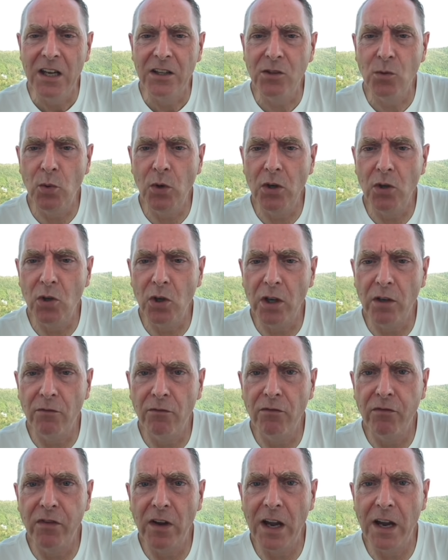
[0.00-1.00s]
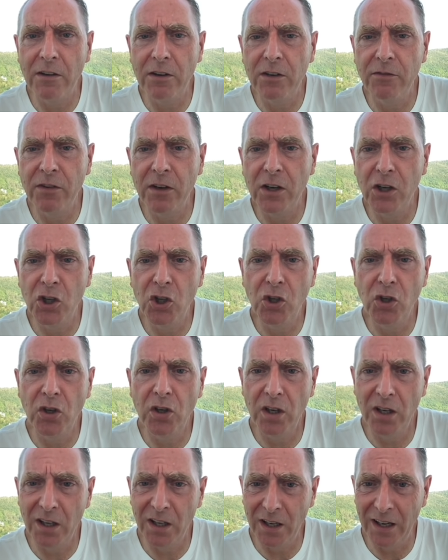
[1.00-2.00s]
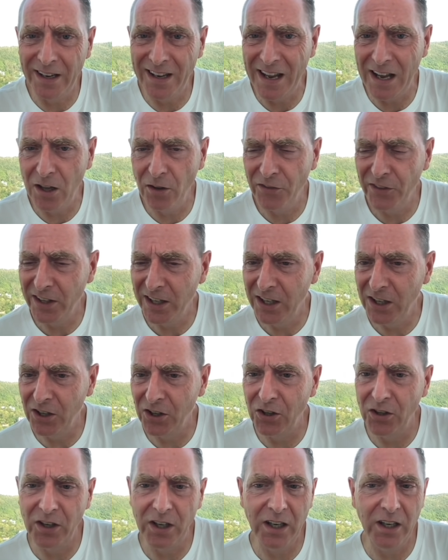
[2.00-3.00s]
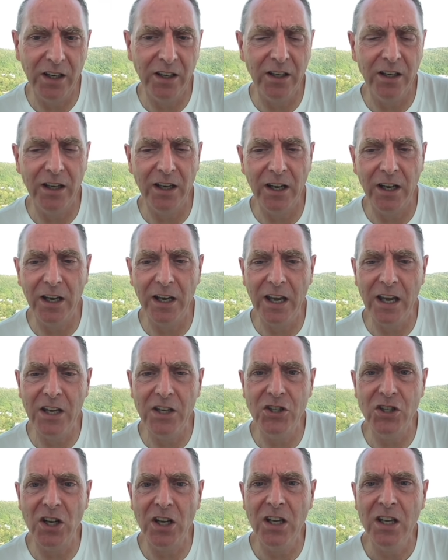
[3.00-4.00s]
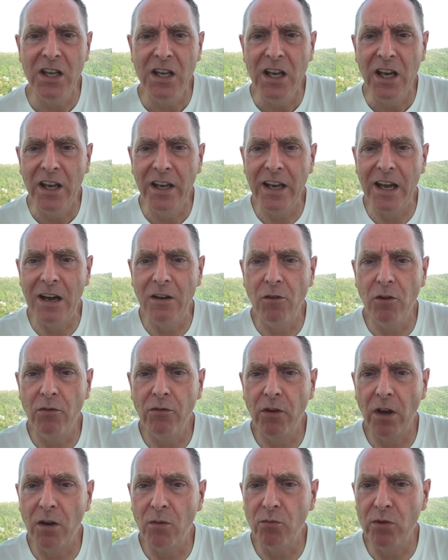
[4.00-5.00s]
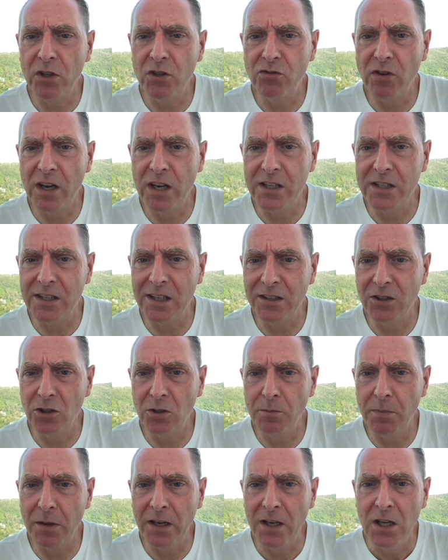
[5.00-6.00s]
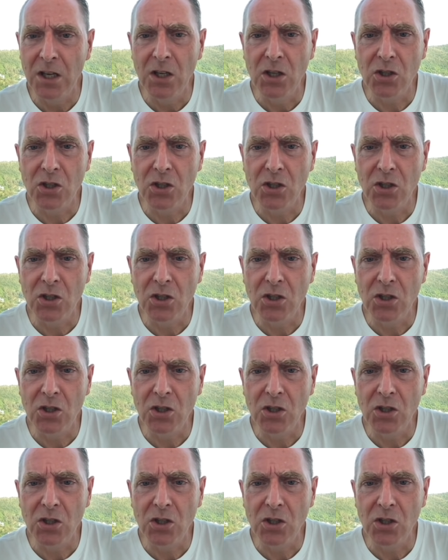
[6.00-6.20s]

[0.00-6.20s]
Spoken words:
We're looking very, very good and healthy here in Asia. Now we've retraced a little bit.